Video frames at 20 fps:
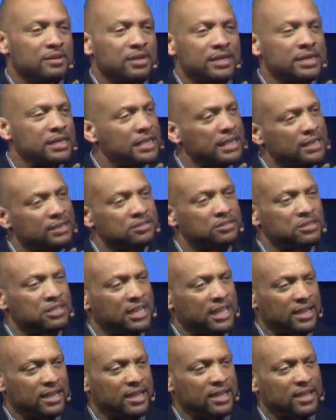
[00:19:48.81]
And each
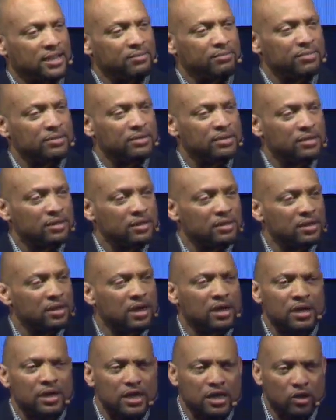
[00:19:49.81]
time,
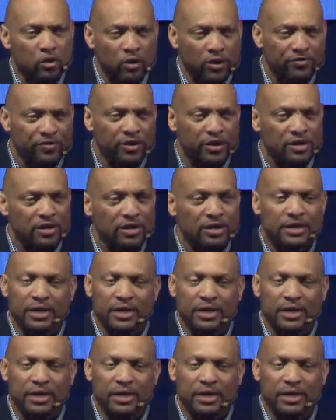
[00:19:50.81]
unequivocally,